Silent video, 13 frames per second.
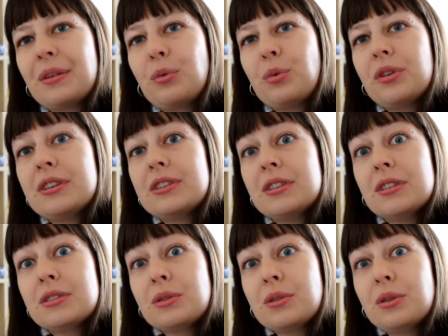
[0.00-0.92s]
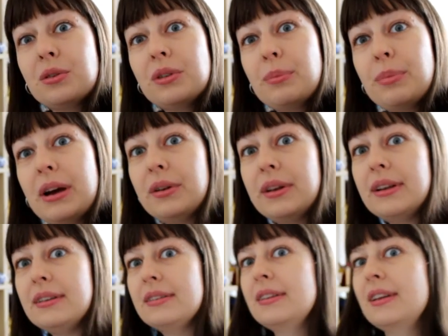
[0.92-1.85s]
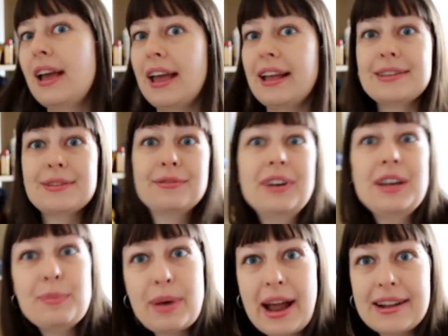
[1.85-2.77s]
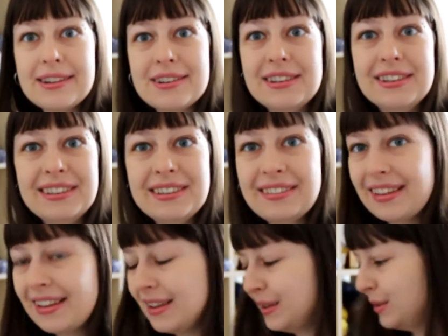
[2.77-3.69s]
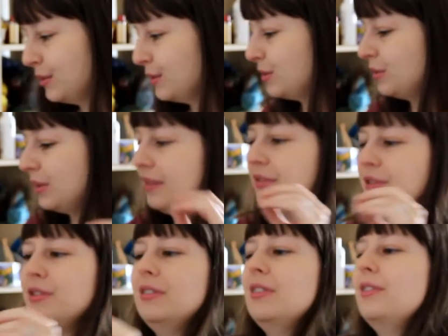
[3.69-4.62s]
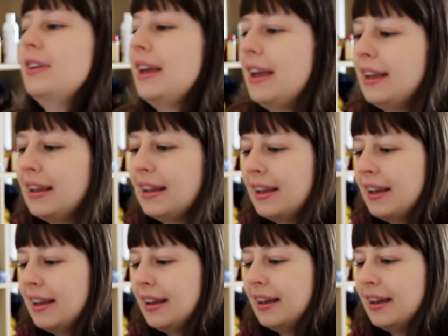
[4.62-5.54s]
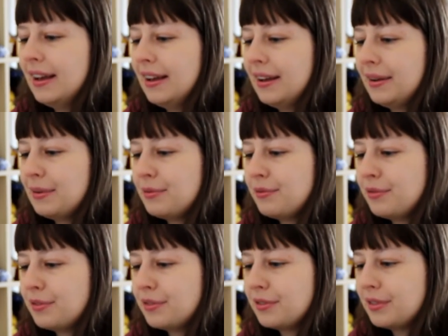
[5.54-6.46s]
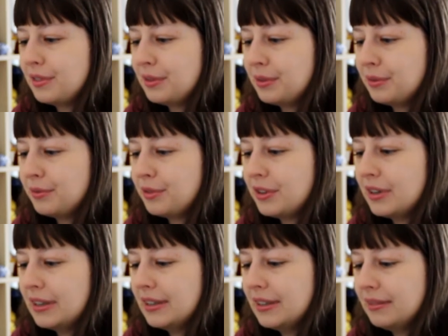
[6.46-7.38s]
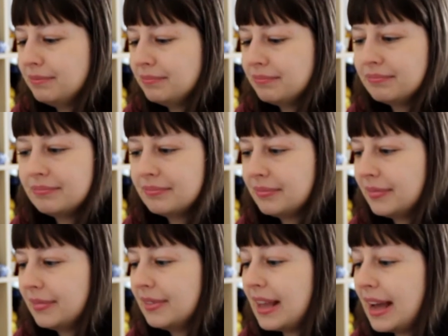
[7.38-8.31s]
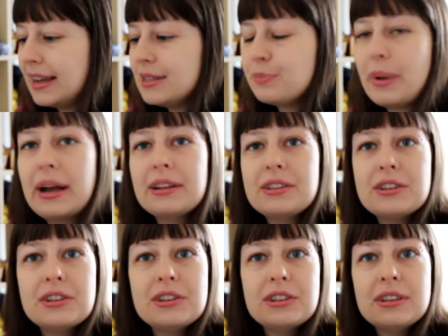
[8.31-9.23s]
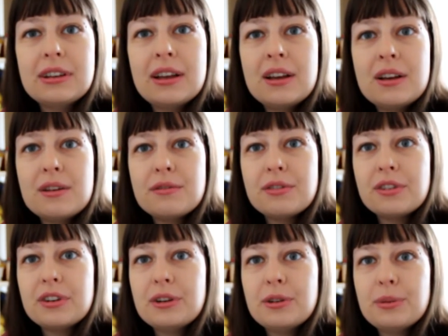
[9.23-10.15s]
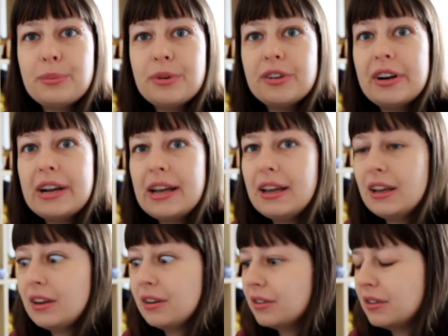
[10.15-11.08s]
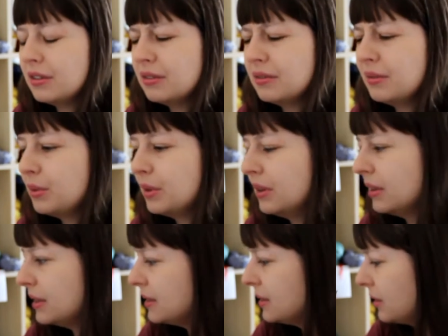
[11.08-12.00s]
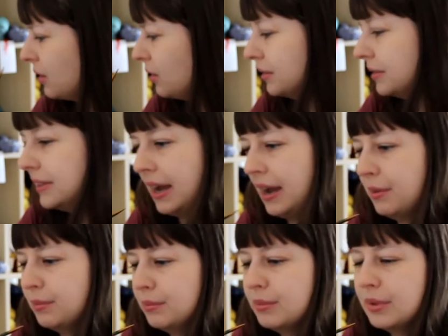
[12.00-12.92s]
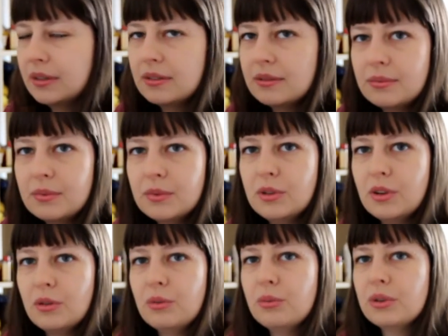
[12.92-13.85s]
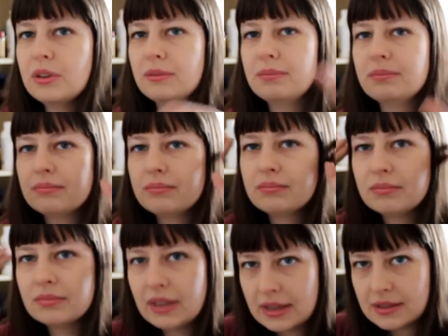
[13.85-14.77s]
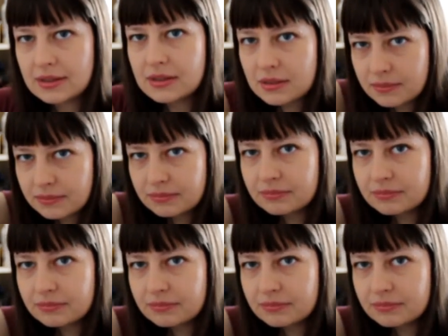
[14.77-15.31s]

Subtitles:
what is also cool about it, it's a free pattern. So if you're looking for a nice pattern for a beret, or, well, it's called tam, but you know what, it's